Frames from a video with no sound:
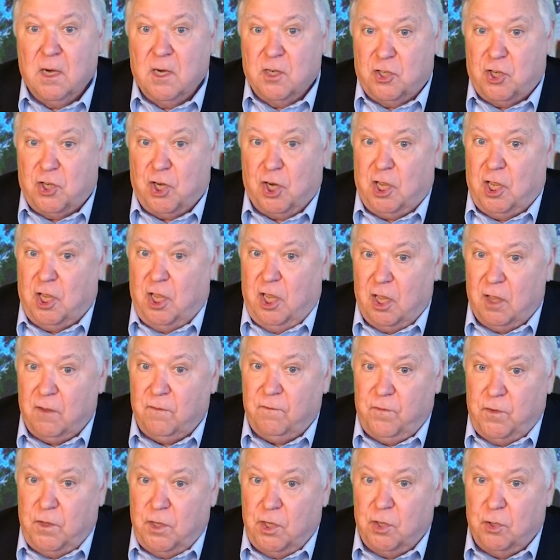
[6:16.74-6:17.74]
to
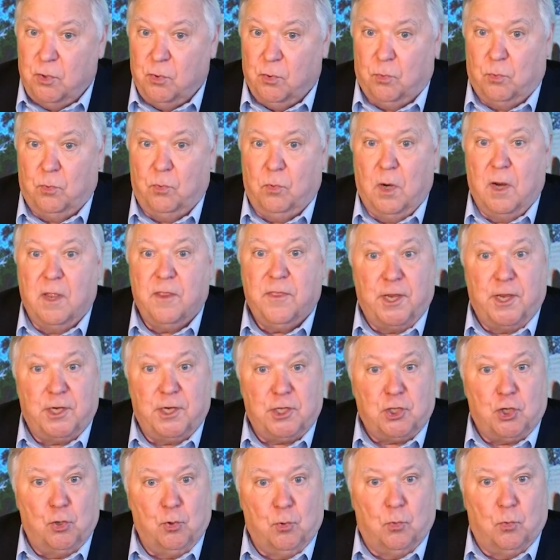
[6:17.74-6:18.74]
give you the
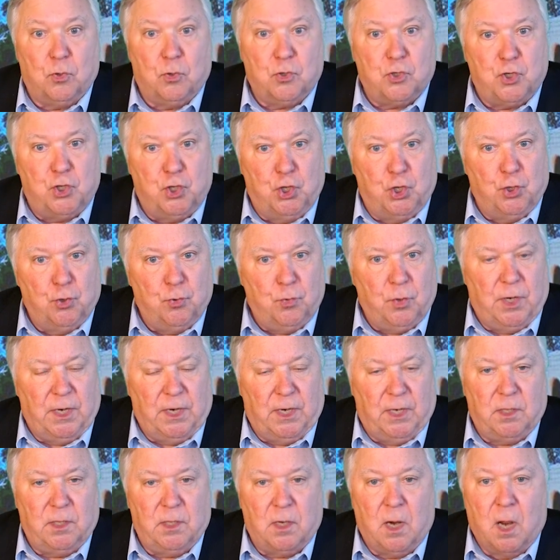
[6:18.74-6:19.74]
tools you
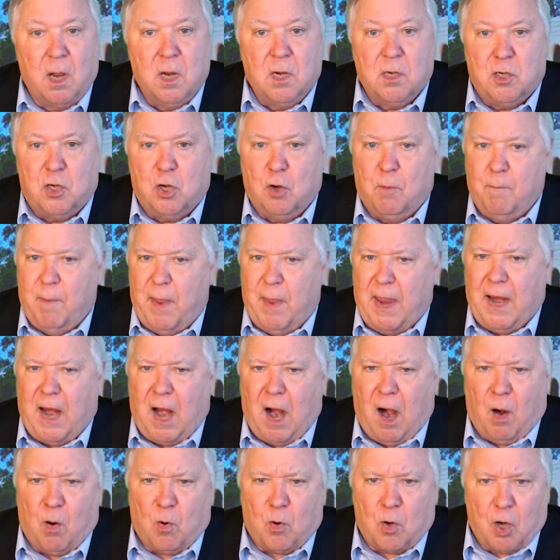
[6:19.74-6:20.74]
need to make
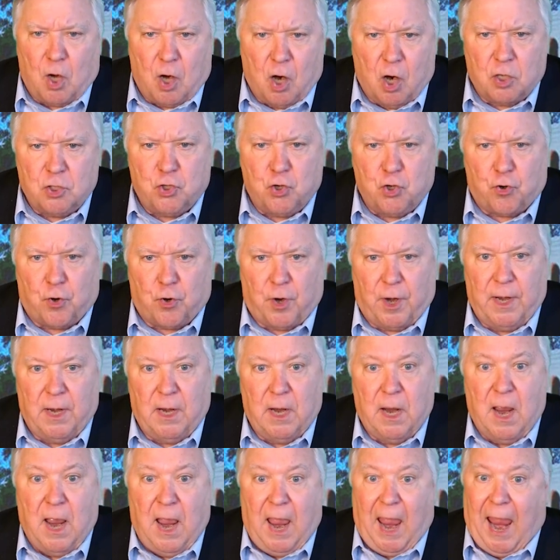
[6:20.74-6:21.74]
our country
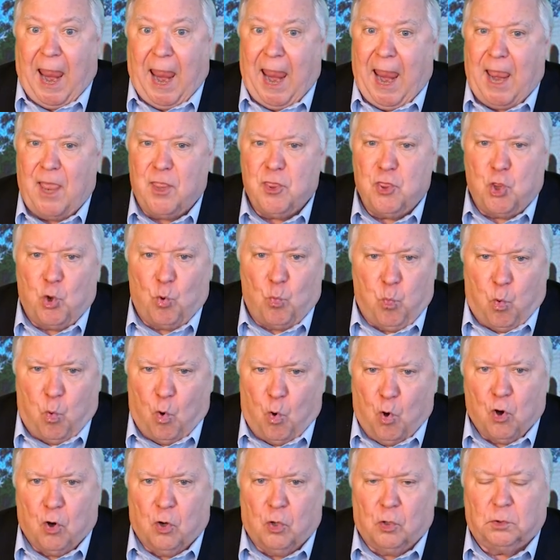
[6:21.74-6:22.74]
and the
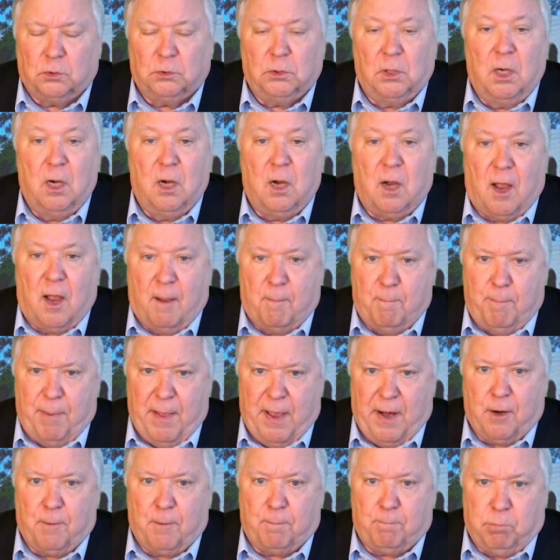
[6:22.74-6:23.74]
world a
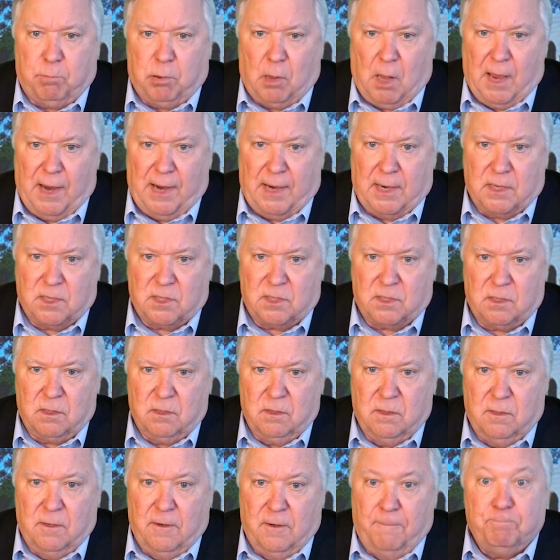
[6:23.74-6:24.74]
better place.
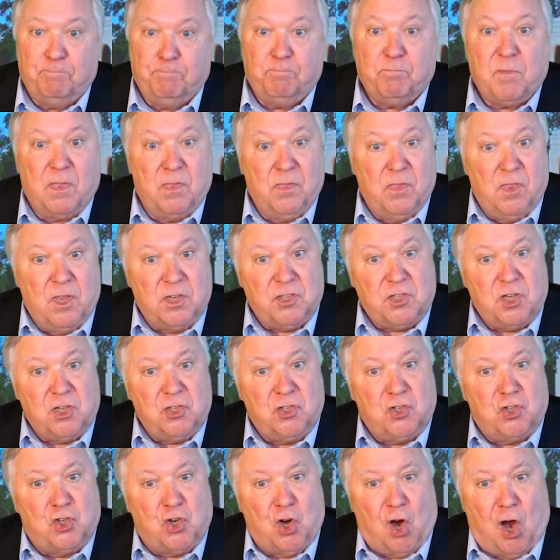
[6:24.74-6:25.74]
This
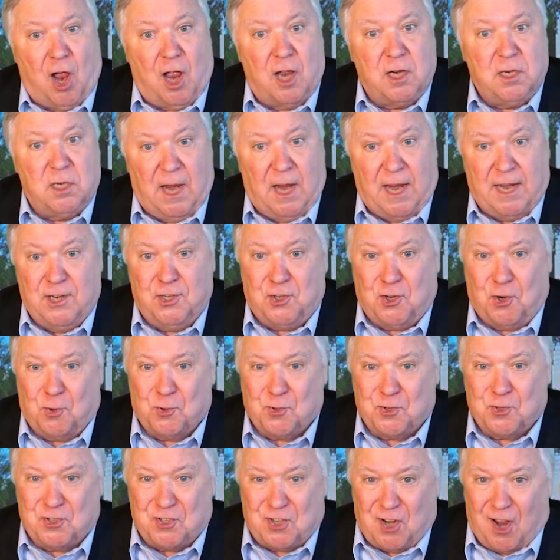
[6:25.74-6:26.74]
is John
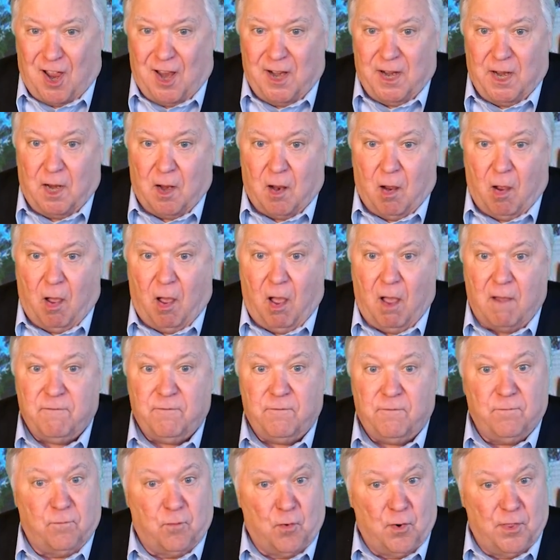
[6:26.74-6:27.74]
Hnatio signing off
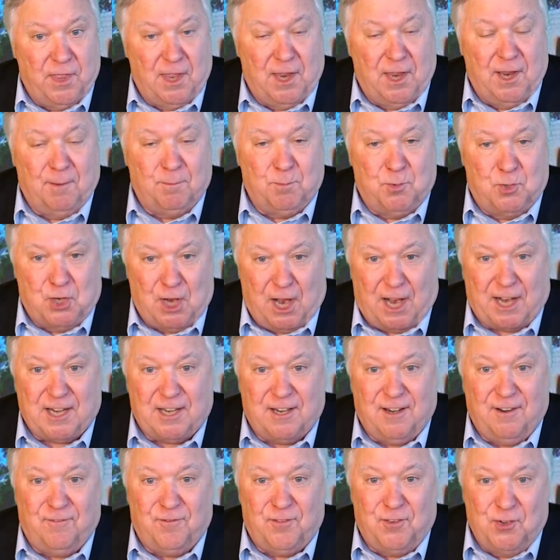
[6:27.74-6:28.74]
for the
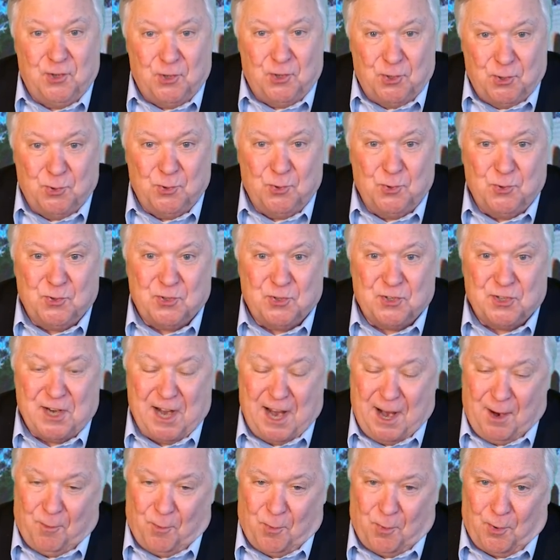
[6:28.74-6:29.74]
Objective News
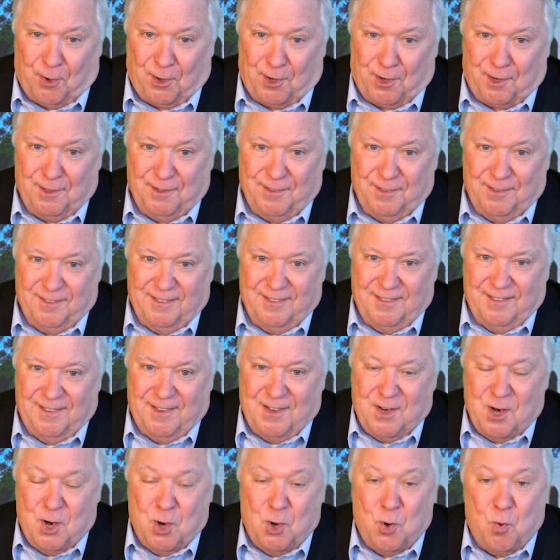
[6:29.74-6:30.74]
Network.
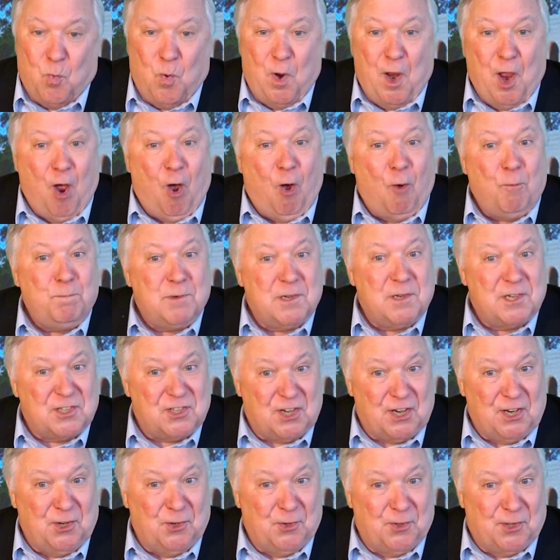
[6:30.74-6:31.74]
We hope to
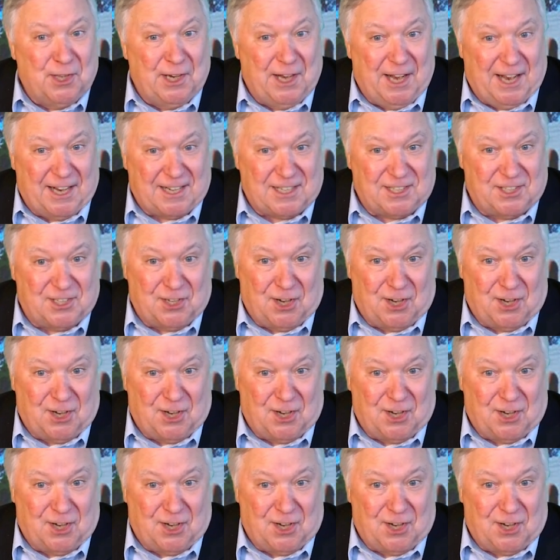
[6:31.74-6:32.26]
see you the next